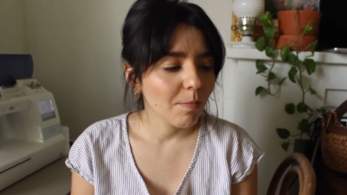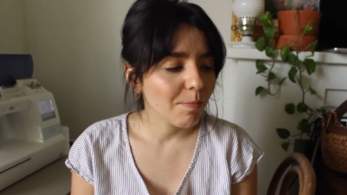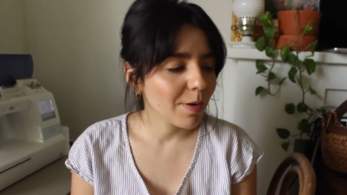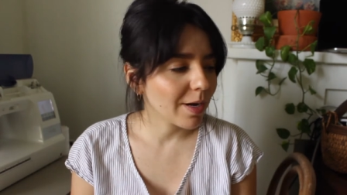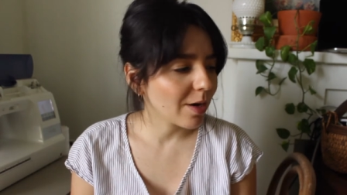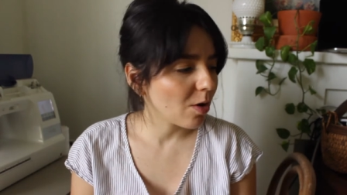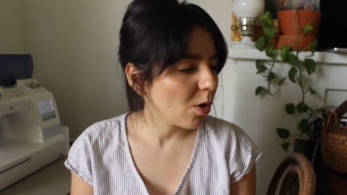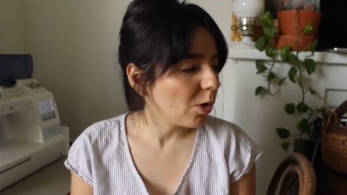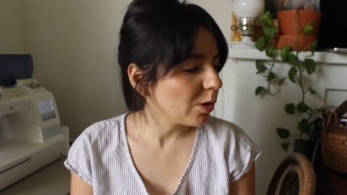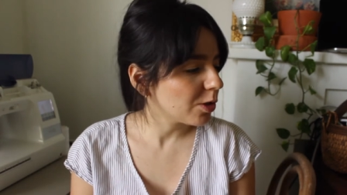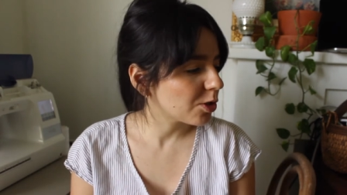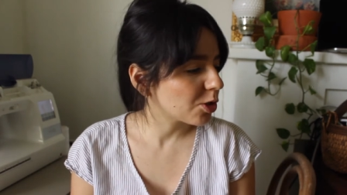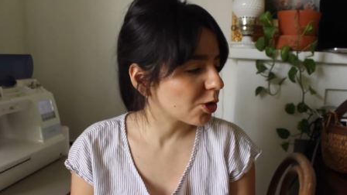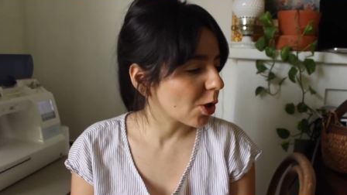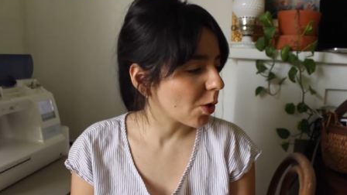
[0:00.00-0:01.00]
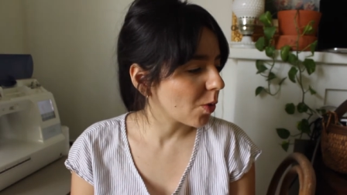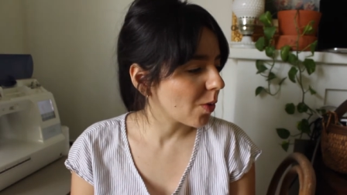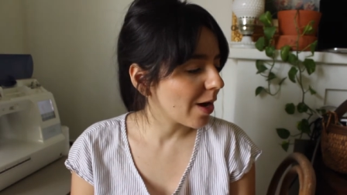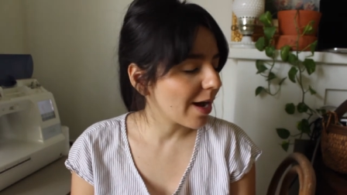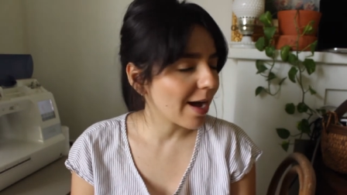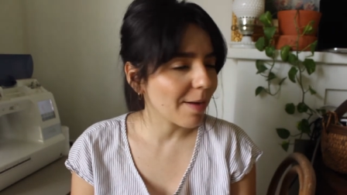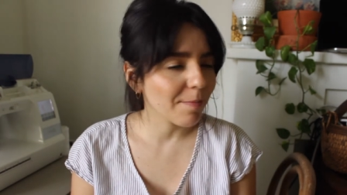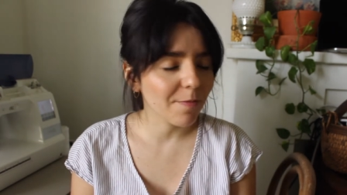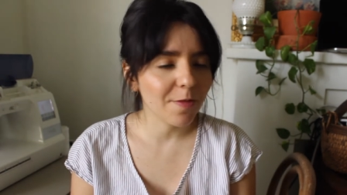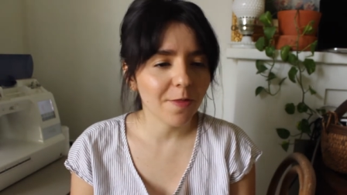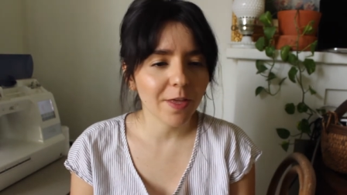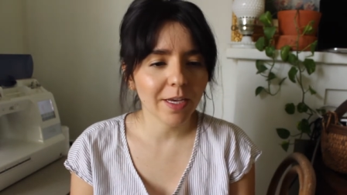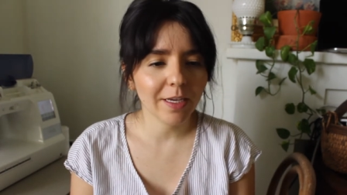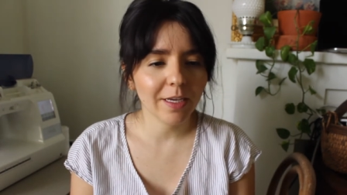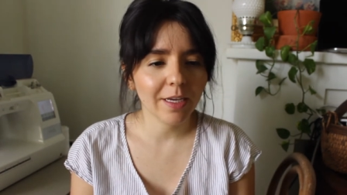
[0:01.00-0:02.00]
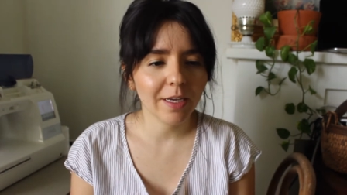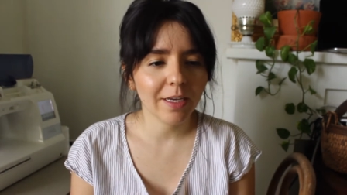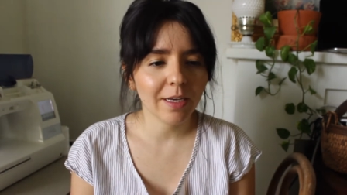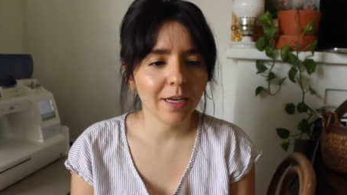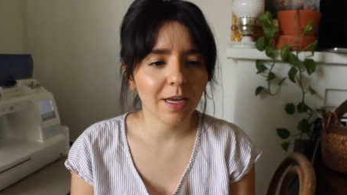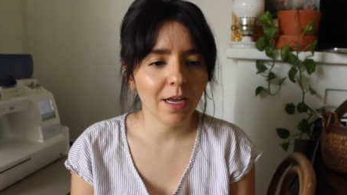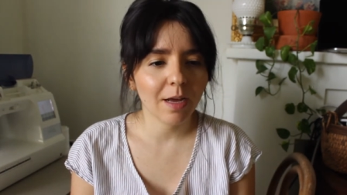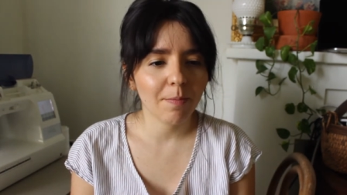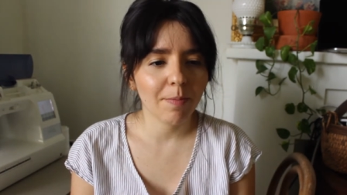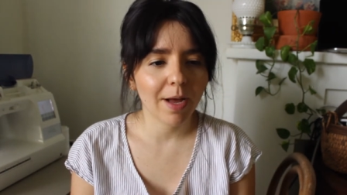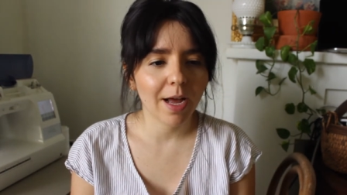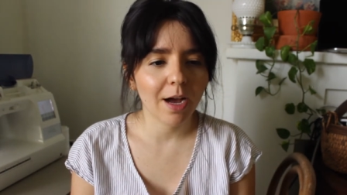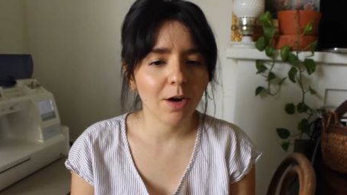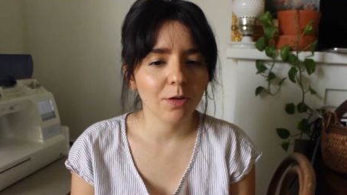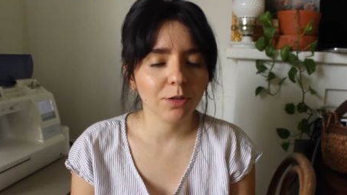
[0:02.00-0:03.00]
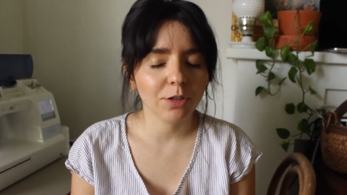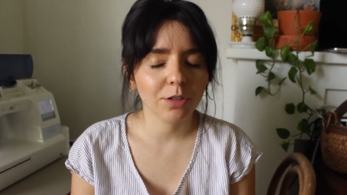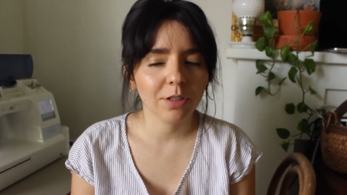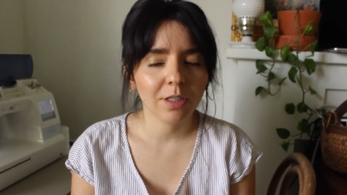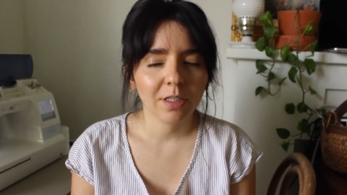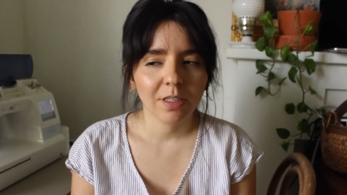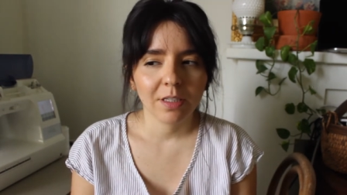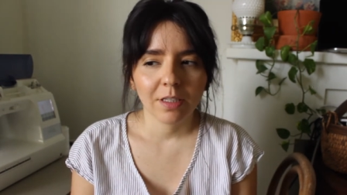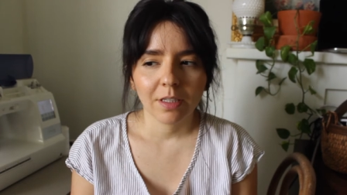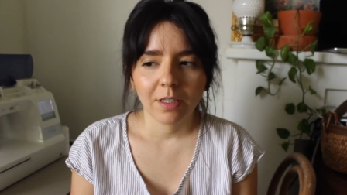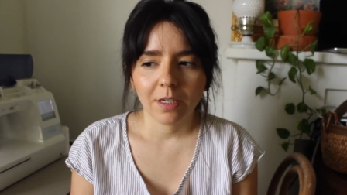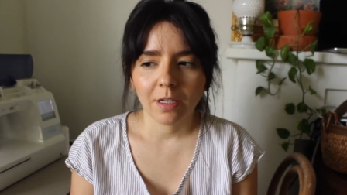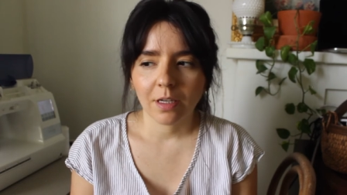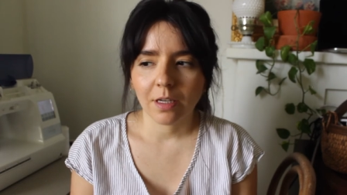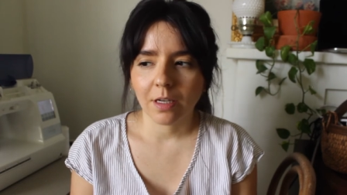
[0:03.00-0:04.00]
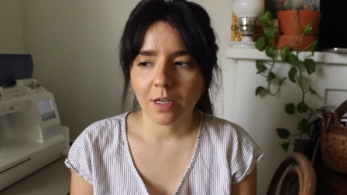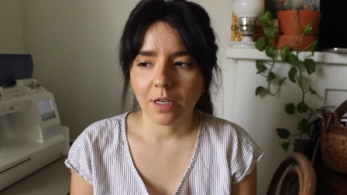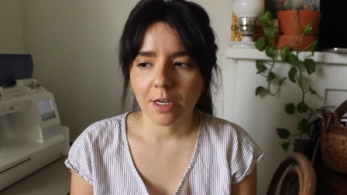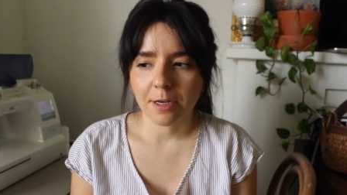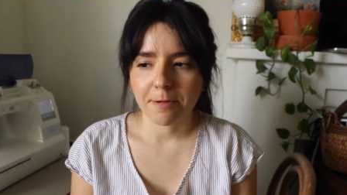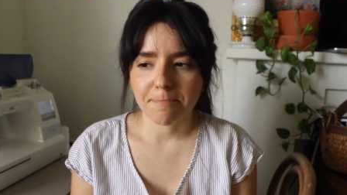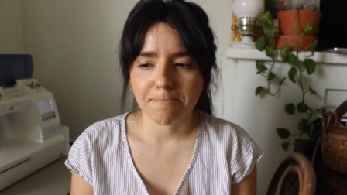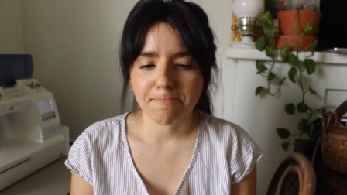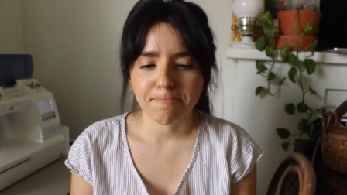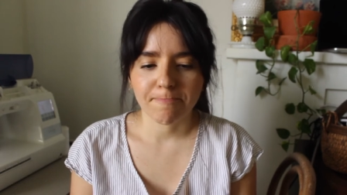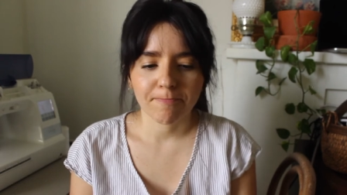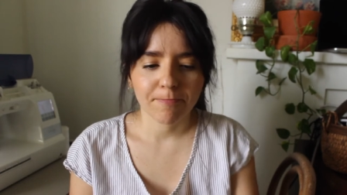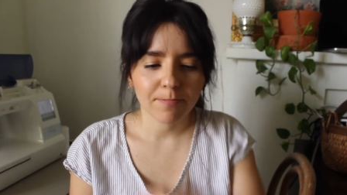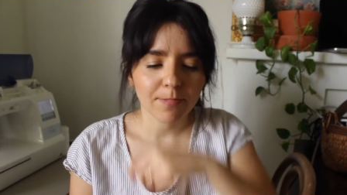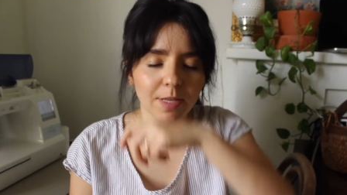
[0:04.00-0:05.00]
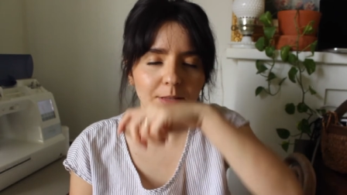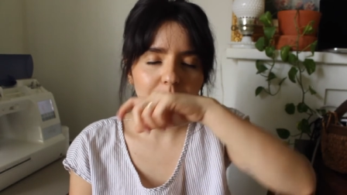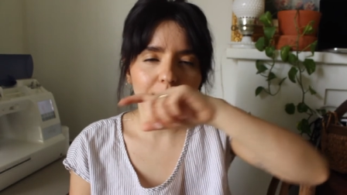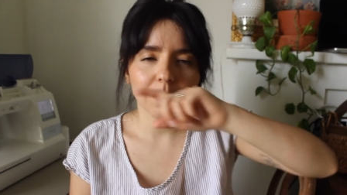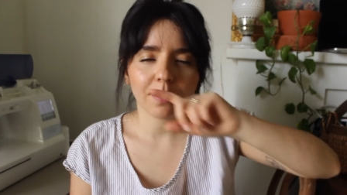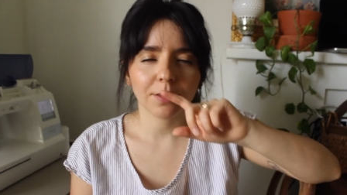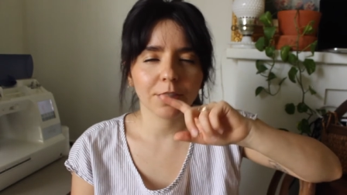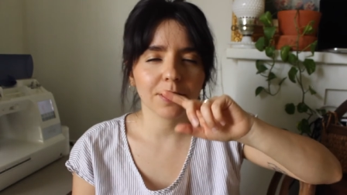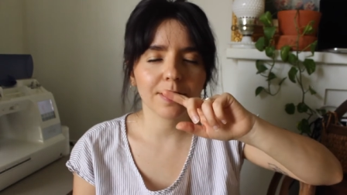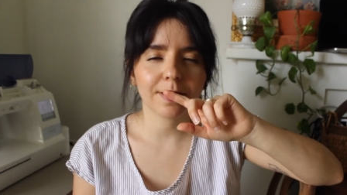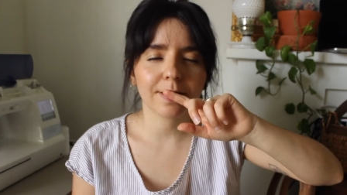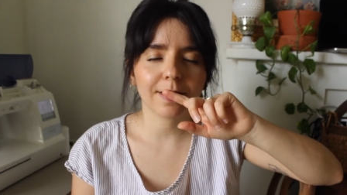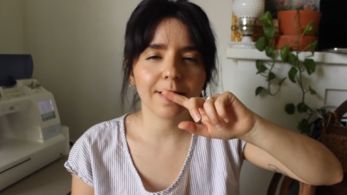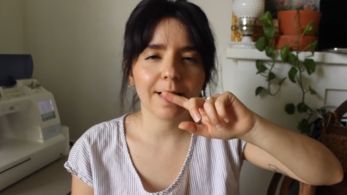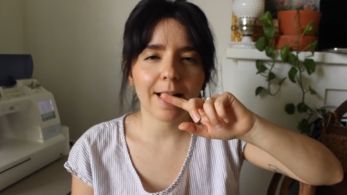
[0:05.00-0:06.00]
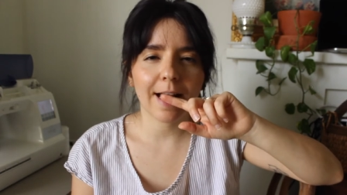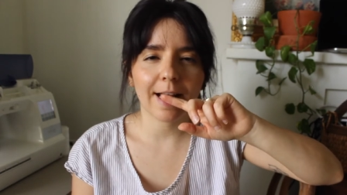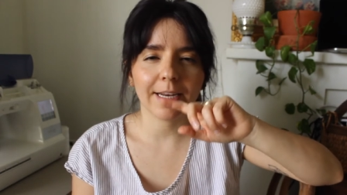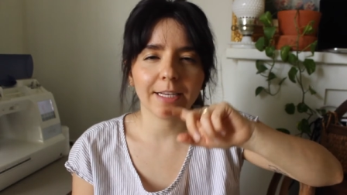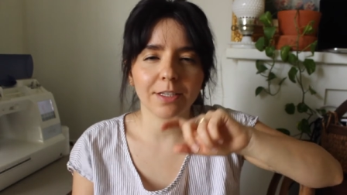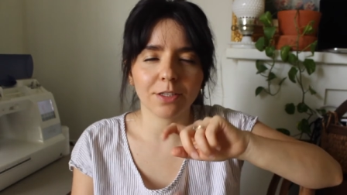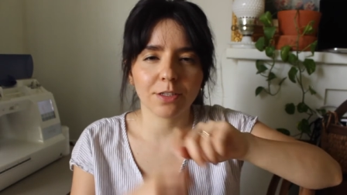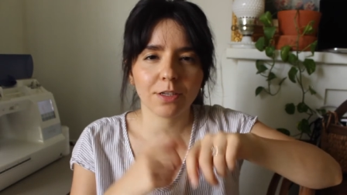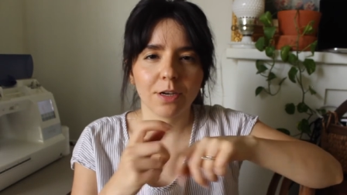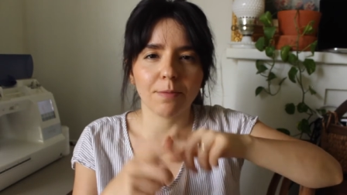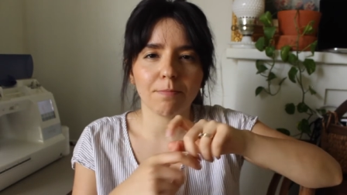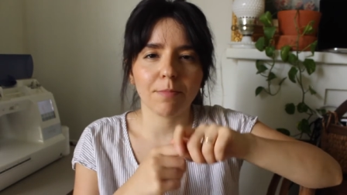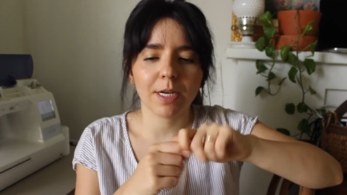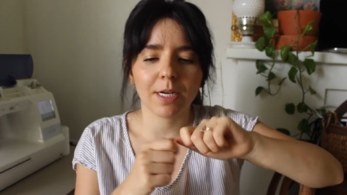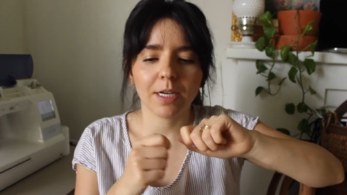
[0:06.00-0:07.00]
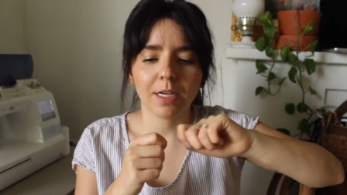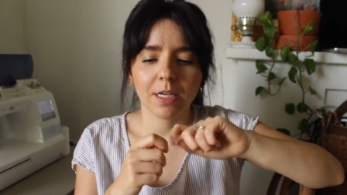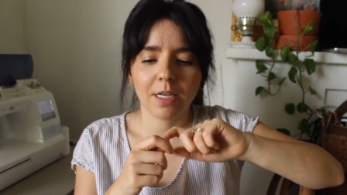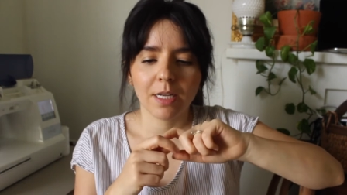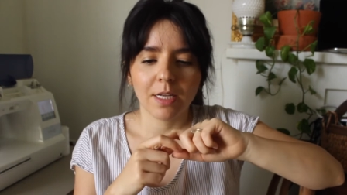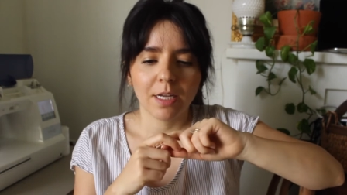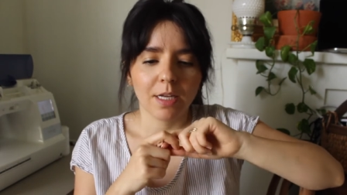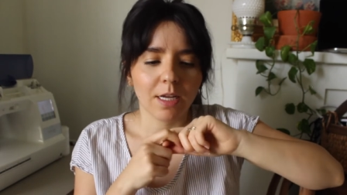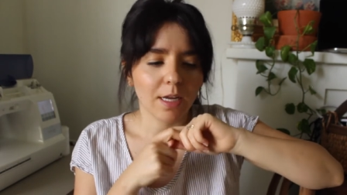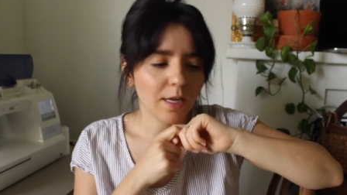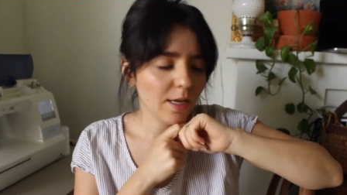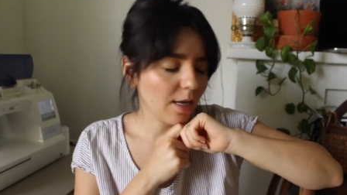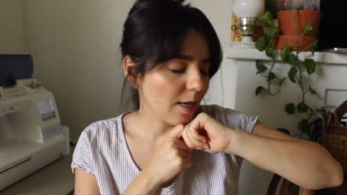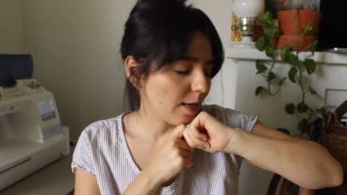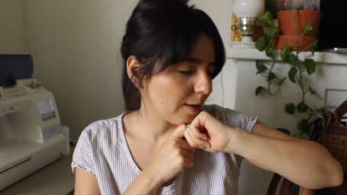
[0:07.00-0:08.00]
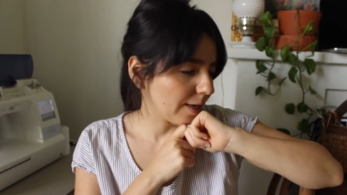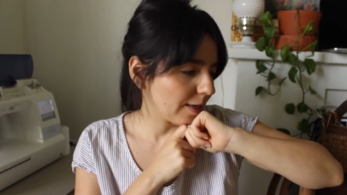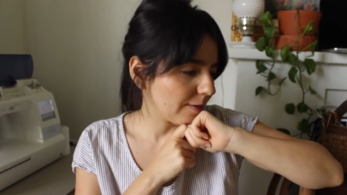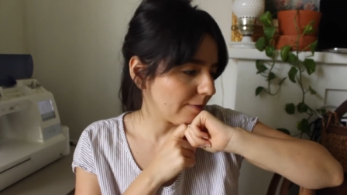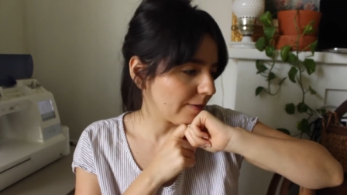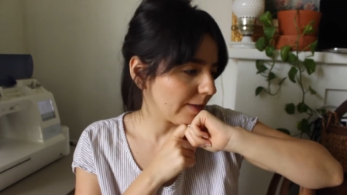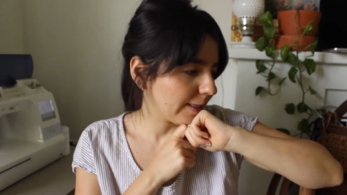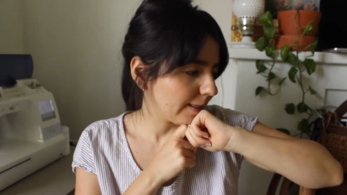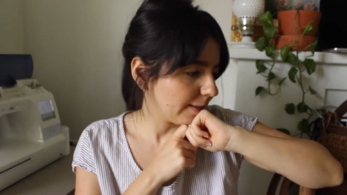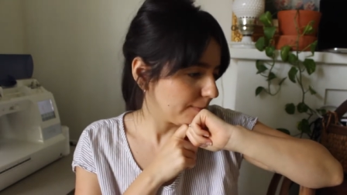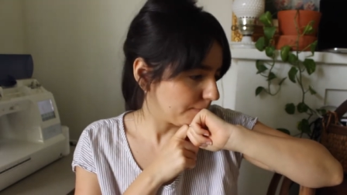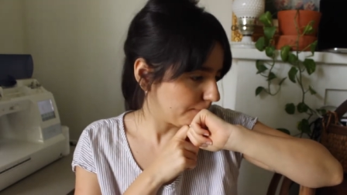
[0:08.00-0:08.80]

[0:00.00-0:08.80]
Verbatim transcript: But also, I'm thinking about um, just adding some uh, kind of like